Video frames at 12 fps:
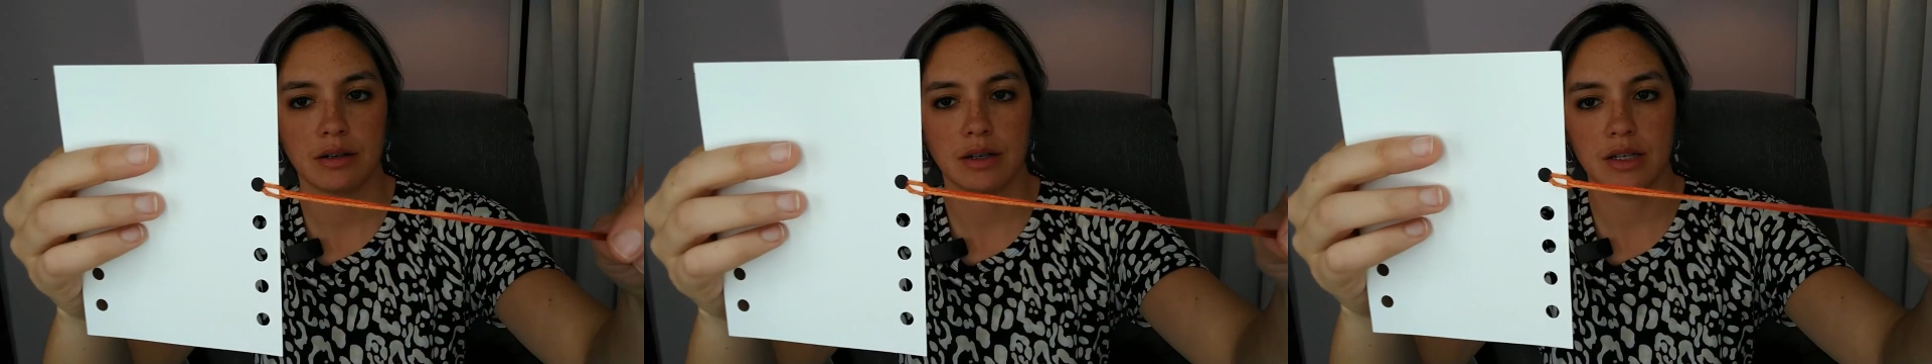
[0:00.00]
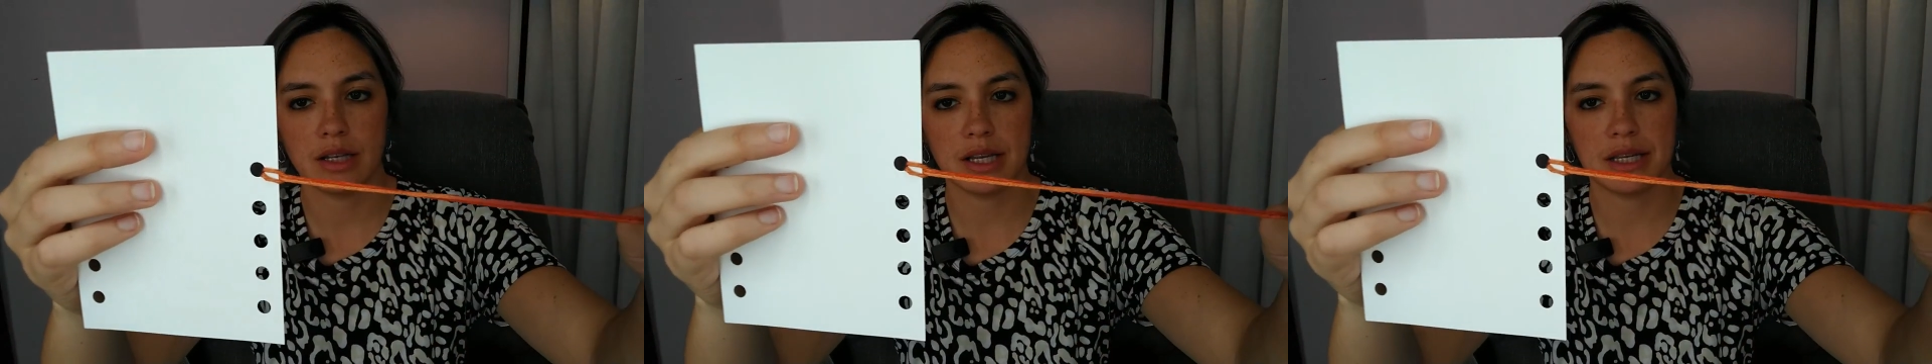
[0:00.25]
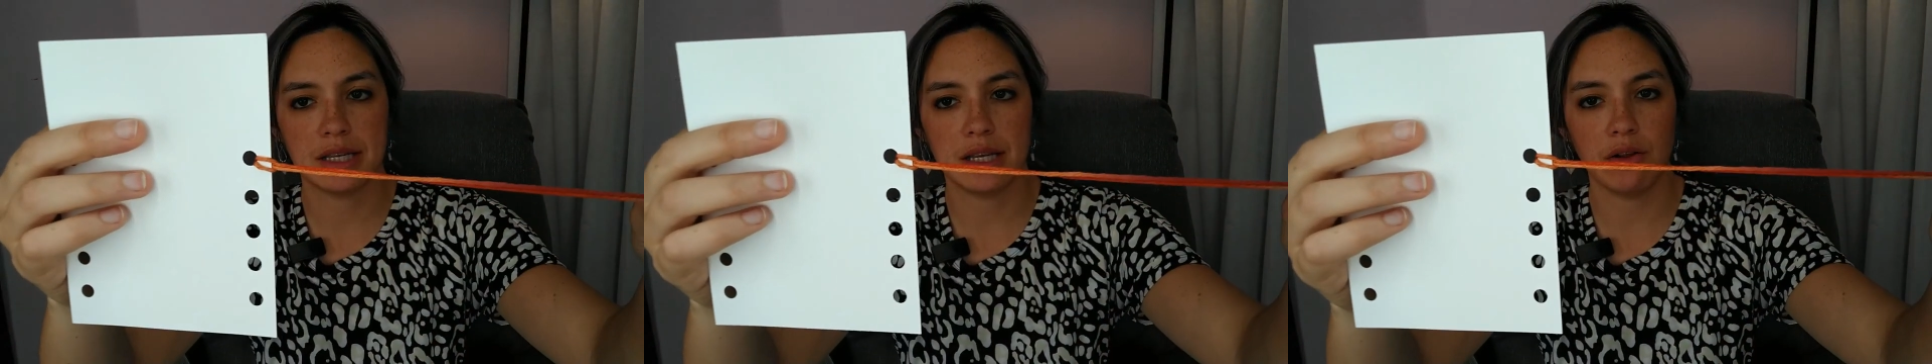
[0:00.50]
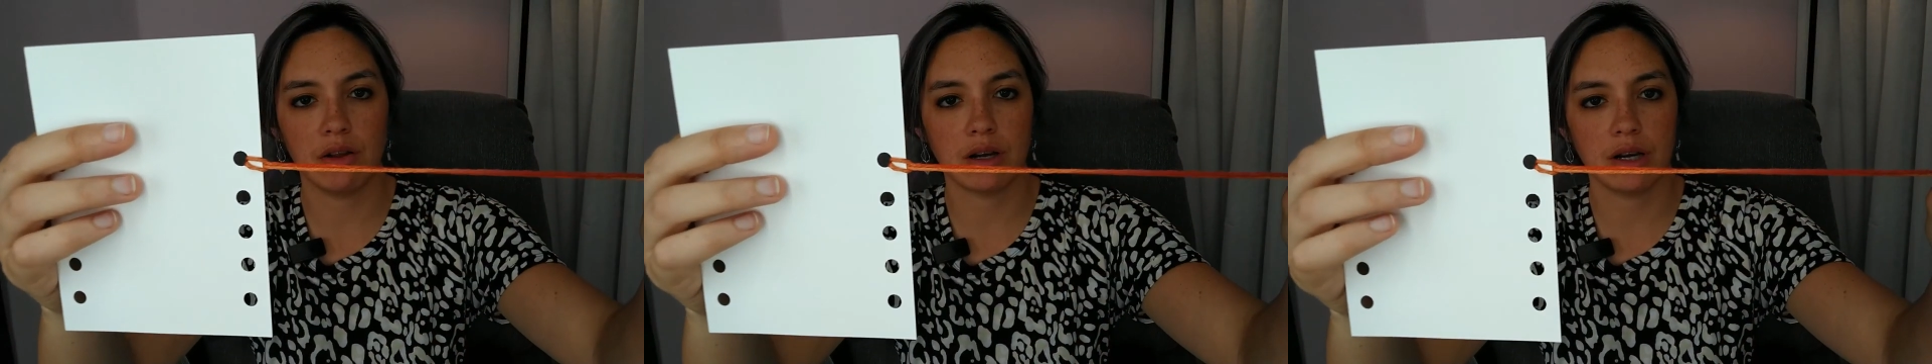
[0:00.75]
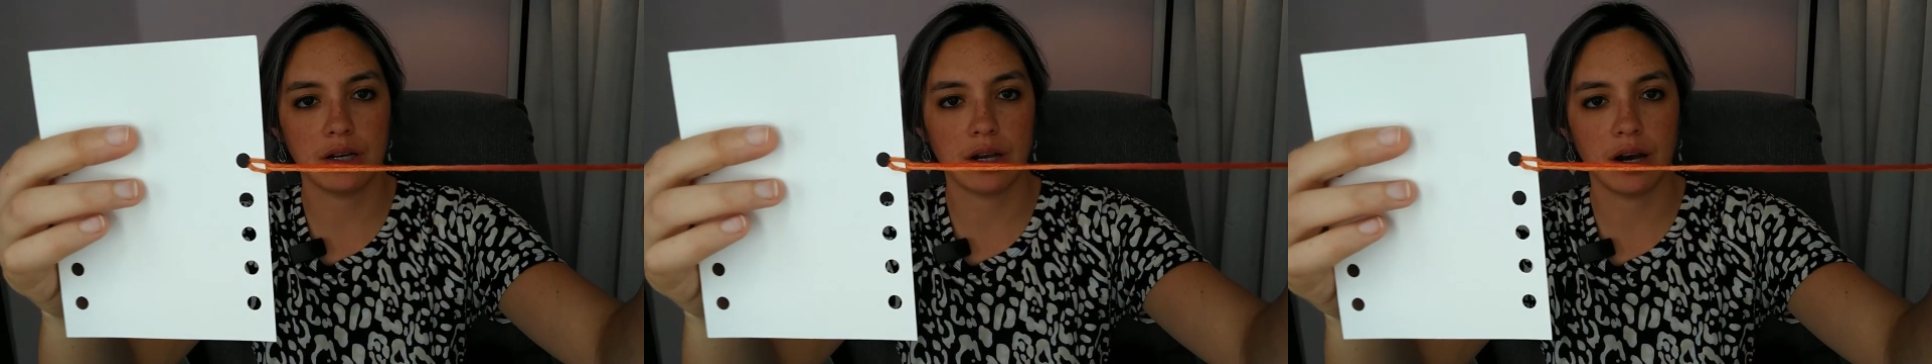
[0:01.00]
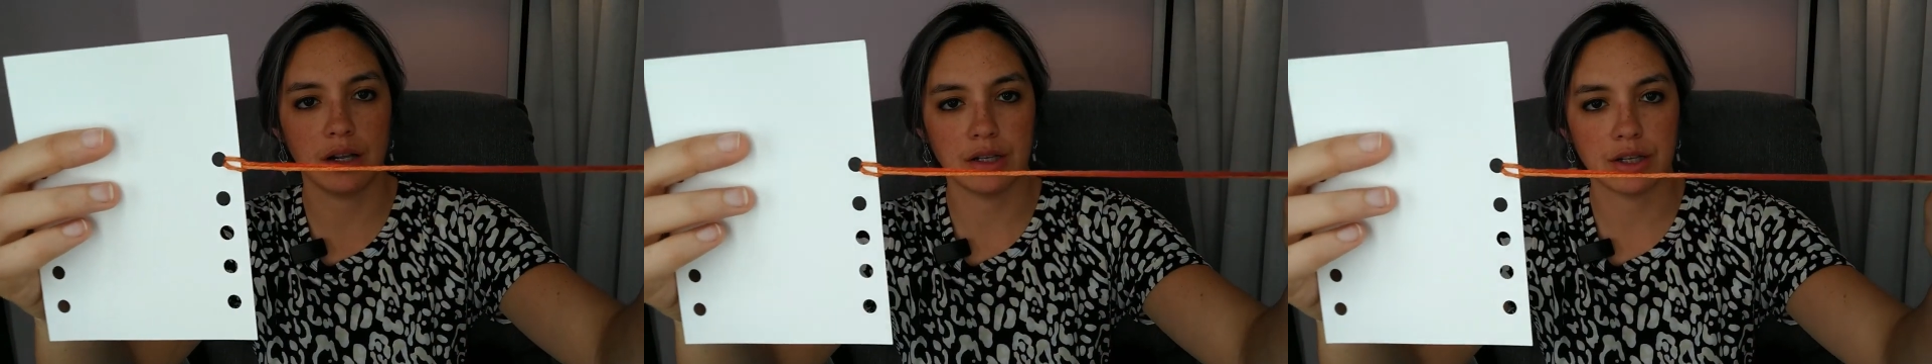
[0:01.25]
it says silk in
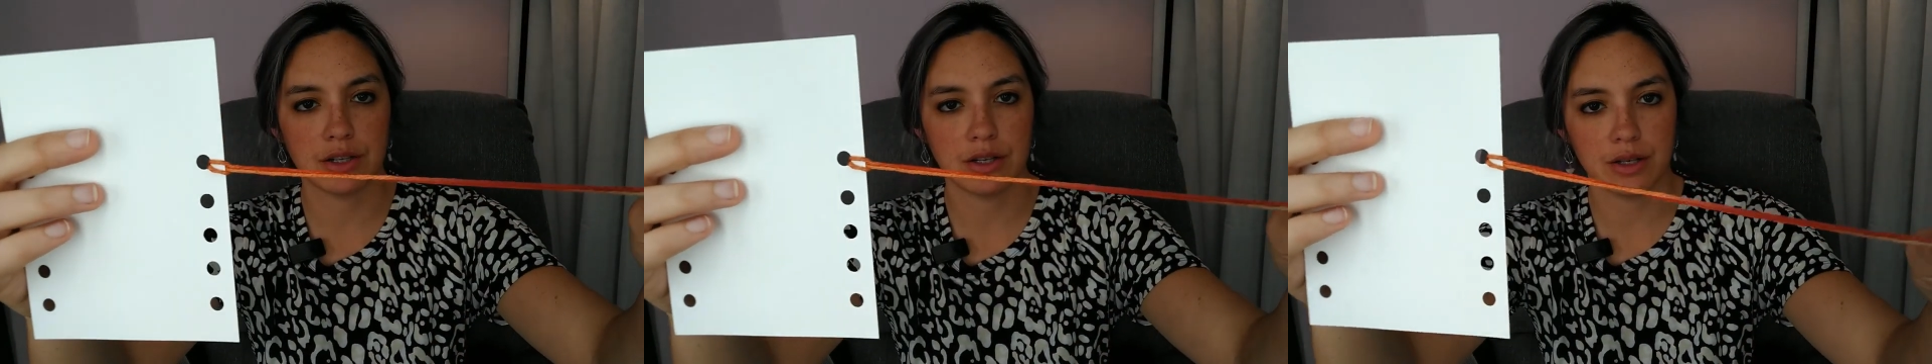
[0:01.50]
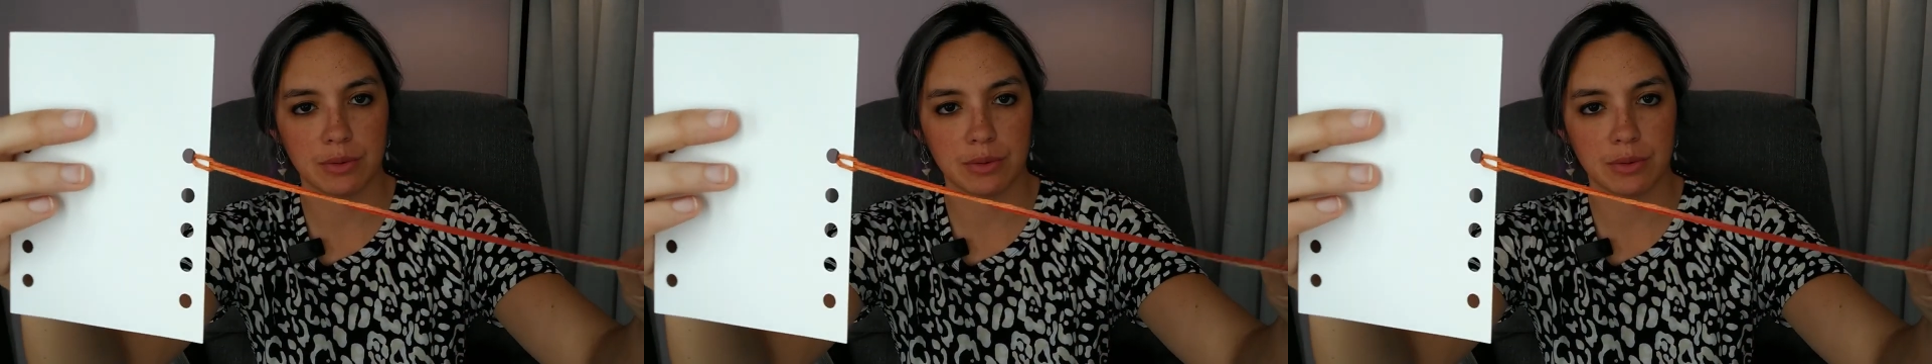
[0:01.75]
colors,